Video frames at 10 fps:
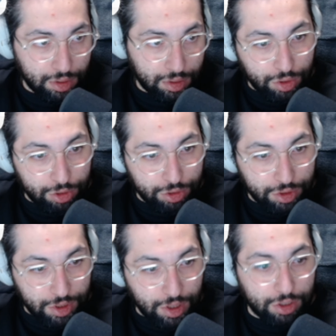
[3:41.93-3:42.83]
Shows
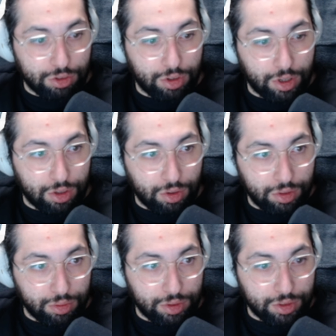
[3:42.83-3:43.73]
the Australian only one,